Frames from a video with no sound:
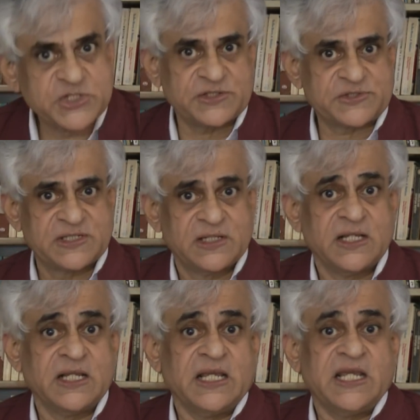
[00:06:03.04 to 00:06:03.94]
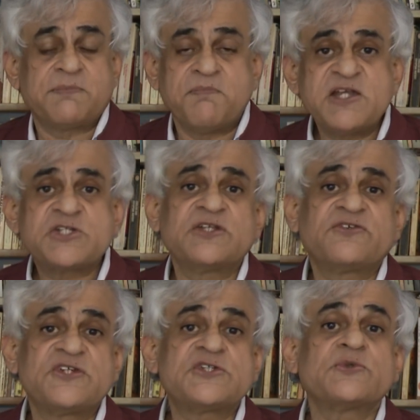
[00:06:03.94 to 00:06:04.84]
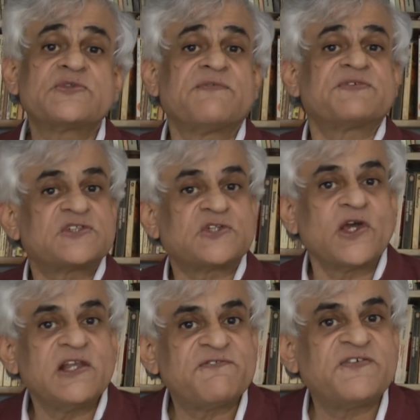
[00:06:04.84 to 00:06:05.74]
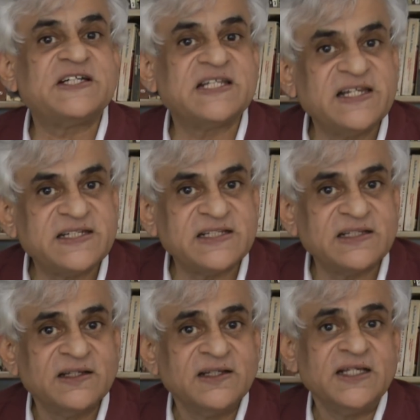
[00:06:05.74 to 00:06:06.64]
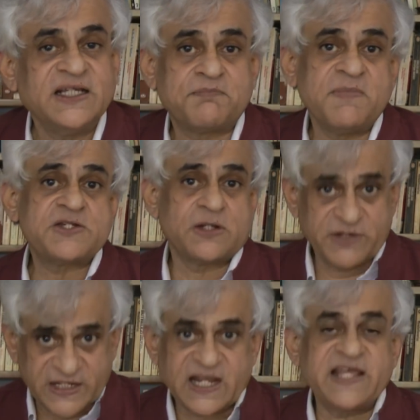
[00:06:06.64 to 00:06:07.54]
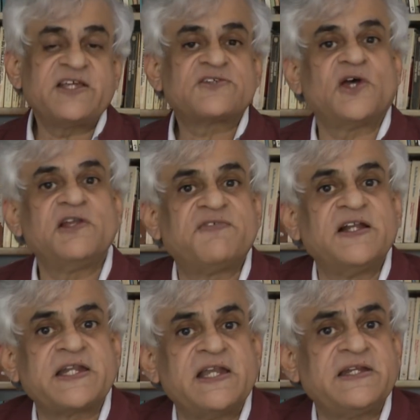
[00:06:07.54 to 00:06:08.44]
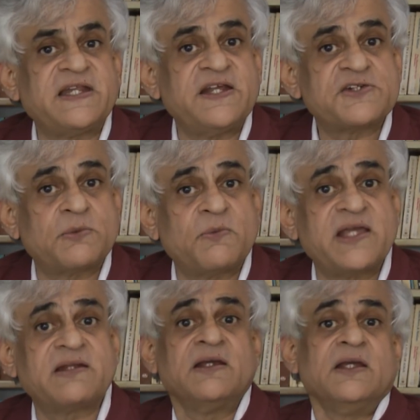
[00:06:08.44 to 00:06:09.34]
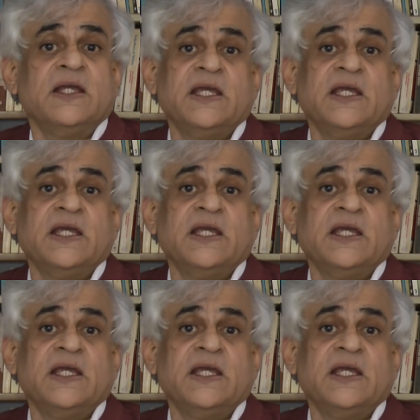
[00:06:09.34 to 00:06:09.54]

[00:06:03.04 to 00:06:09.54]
mentions. It mentions issues of soil fertility, or declining soil fertility nationwide.